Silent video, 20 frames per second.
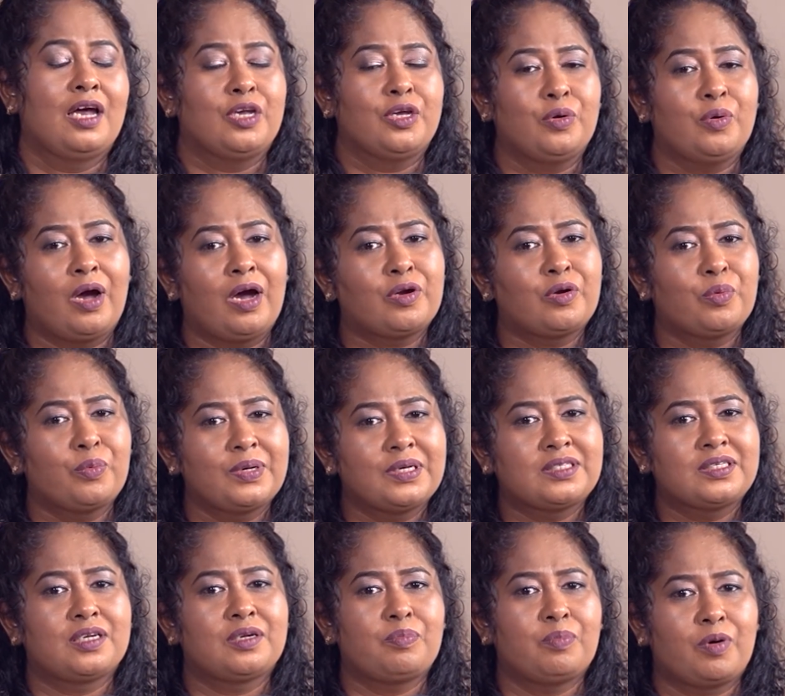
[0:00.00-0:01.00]
You have to
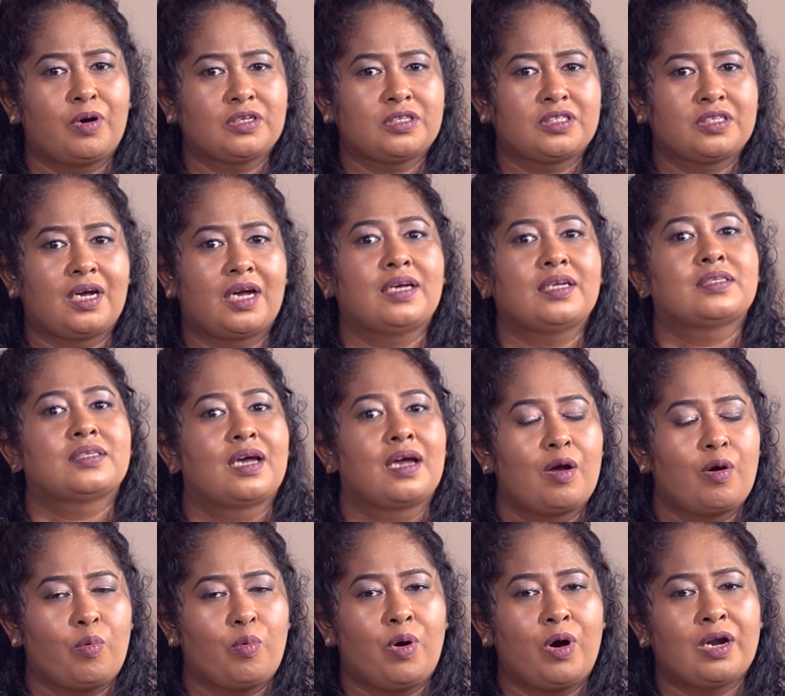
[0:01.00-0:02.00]
visit Mosh at
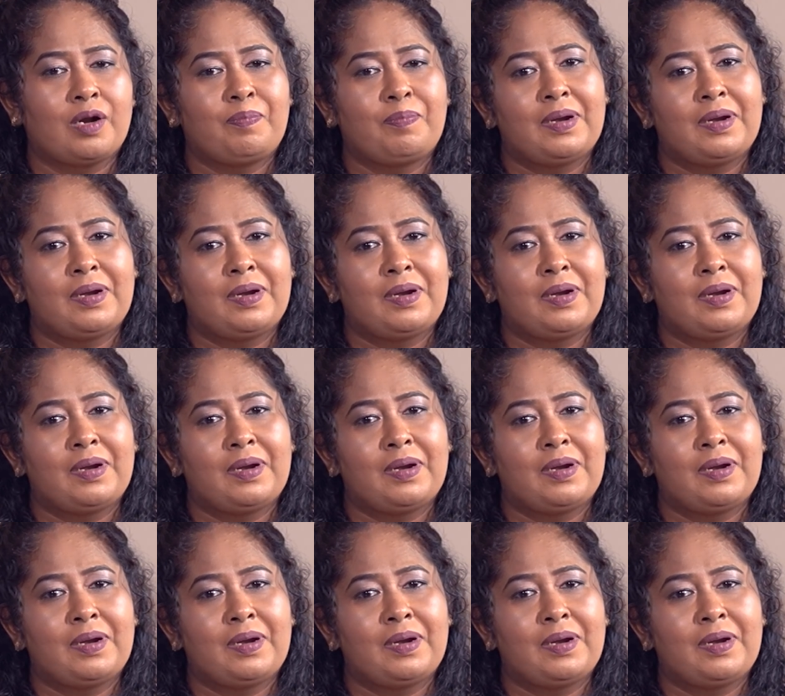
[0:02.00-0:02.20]
Ward